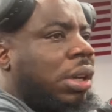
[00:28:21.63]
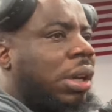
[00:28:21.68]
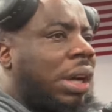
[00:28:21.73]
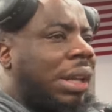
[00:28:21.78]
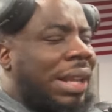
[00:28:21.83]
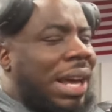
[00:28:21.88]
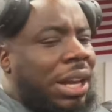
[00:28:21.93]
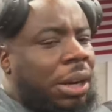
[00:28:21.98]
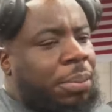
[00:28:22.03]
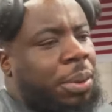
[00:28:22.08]
A
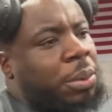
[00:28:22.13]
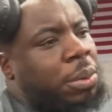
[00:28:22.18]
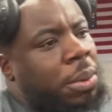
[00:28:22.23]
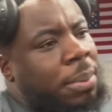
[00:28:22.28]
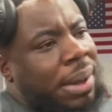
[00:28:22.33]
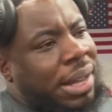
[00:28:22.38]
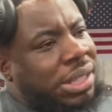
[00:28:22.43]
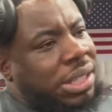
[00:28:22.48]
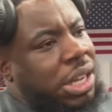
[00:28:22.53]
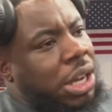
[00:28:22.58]
lot of people
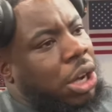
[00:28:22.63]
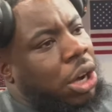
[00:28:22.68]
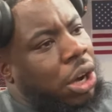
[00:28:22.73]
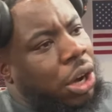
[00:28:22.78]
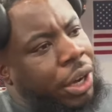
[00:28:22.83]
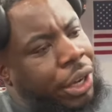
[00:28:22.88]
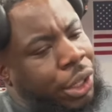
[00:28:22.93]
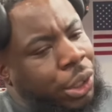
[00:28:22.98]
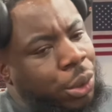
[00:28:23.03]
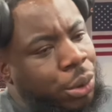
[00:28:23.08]
may say, oh,
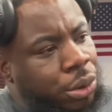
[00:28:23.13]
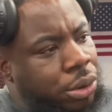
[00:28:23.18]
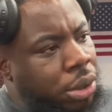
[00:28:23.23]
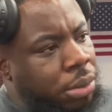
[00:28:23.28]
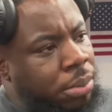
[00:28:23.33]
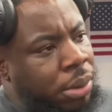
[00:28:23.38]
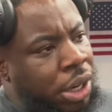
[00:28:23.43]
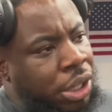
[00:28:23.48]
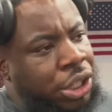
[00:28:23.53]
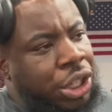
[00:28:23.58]
he do too
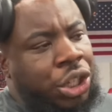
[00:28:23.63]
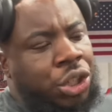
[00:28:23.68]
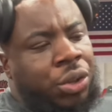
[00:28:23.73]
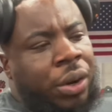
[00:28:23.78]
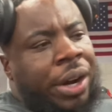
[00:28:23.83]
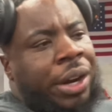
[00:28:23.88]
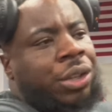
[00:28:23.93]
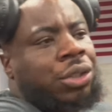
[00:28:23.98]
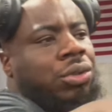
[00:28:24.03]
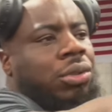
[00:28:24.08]
much, he
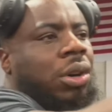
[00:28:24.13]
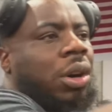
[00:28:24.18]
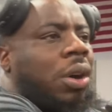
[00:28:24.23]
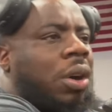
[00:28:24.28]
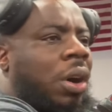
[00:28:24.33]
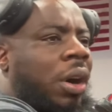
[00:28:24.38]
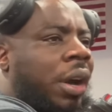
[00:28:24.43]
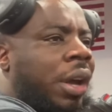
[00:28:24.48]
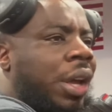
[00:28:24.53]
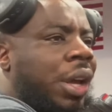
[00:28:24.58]
train too
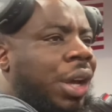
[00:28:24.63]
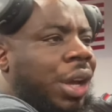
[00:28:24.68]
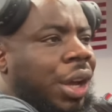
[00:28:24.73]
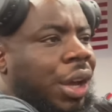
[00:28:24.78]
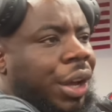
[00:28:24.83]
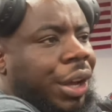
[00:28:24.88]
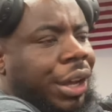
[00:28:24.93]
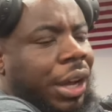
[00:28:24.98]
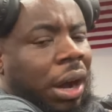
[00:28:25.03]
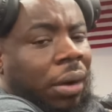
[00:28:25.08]
hard,
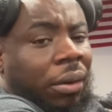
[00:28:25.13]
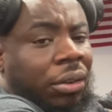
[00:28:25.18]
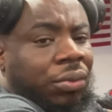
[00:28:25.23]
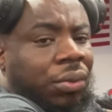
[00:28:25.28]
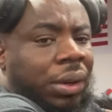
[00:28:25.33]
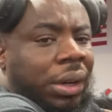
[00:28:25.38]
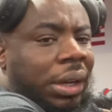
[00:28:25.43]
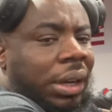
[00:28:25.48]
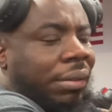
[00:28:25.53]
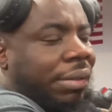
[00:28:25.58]
he always
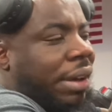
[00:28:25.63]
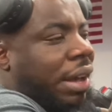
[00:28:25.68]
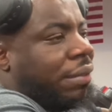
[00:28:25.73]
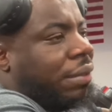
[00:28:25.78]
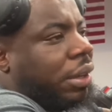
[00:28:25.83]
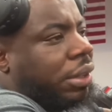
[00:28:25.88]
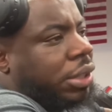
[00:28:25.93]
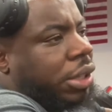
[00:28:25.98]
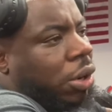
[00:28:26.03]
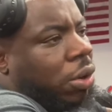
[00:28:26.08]
want to lift
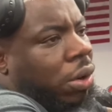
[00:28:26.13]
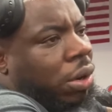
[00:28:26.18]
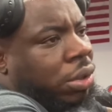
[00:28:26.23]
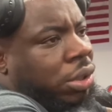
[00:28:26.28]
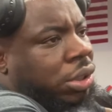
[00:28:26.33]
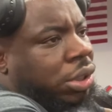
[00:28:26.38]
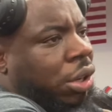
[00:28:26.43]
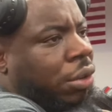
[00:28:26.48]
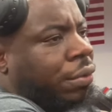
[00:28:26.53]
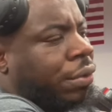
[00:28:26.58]
heavy, so on
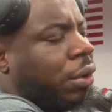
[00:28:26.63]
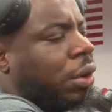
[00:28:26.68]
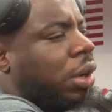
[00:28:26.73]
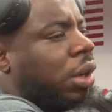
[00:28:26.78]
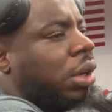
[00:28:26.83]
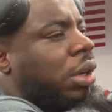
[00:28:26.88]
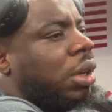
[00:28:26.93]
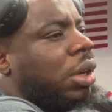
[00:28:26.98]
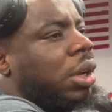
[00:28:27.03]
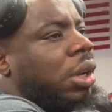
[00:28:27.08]
and so
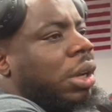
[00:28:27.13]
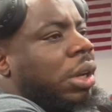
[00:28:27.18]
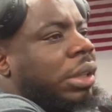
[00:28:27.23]
forth.